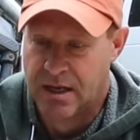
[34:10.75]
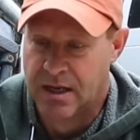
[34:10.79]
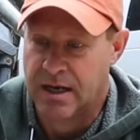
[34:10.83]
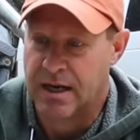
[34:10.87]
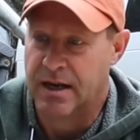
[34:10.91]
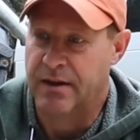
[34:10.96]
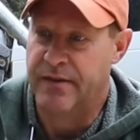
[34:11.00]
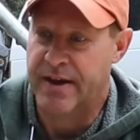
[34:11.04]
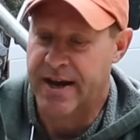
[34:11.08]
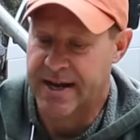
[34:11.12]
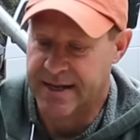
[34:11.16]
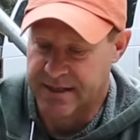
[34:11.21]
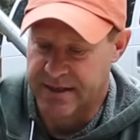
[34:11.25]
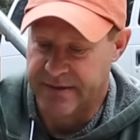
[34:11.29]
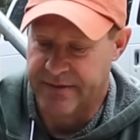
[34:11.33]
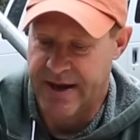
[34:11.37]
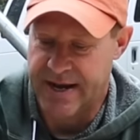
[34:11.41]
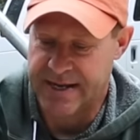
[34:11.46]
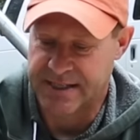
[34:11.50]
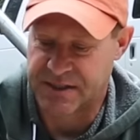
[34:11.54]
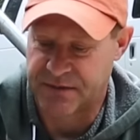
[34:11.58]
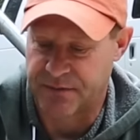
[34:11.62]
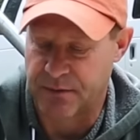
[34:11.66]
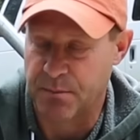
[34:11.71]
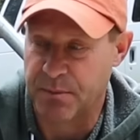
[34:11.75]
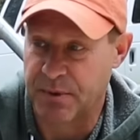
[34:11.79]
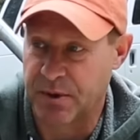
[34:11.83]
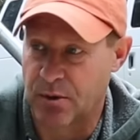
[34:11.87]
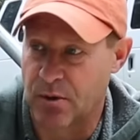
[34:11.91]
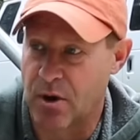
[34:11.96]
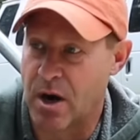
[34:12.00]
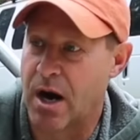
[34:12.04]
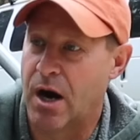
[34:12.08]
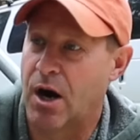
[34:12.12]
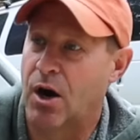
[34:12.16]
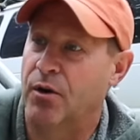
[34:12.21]
and that's from the
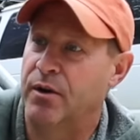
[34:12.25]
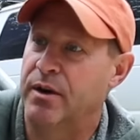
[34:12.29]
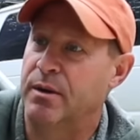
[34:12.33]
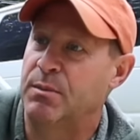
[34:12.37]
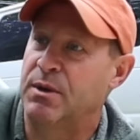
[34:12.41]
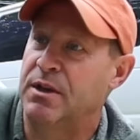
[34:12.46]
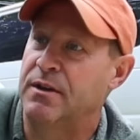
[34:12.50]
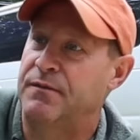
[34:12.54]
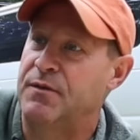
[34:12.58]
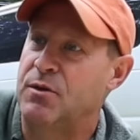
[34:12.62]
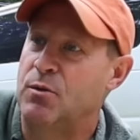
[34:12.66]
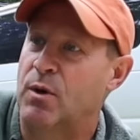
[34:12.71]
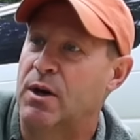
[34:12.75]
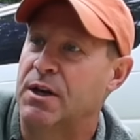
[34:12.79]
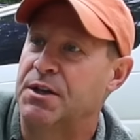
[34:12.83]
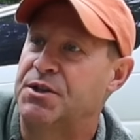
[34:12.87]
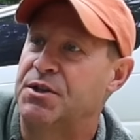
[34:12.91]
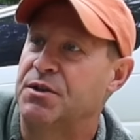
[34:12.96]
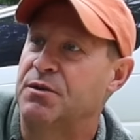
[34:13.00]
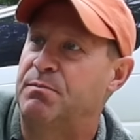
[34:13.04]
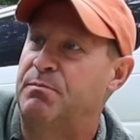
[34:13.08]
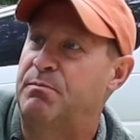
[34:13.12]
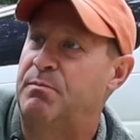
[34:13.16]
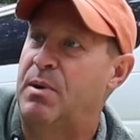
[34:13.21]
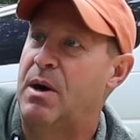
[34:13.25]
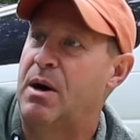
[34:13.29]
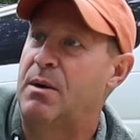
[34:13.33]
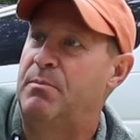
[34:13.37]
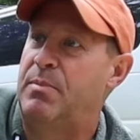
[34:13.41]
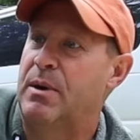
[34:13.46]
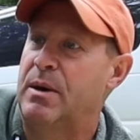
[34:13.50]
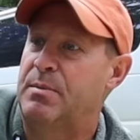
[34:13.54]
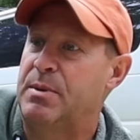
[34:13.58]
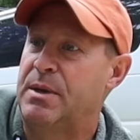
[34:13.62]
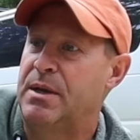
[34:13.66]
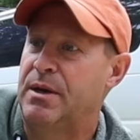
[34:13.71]
ground. I mean, if you want your pump
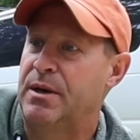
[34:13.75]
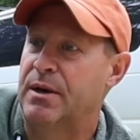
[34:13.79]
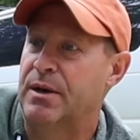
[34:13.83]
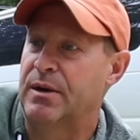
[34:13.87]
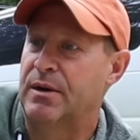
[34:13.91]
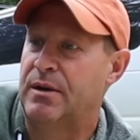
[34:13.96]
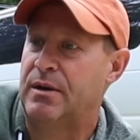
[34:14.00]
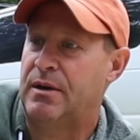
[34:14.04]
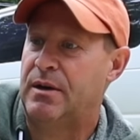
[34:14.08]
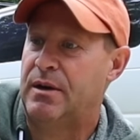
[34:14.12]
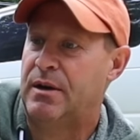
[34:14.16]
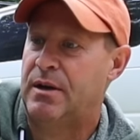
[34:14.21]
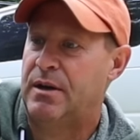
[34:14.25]
up here,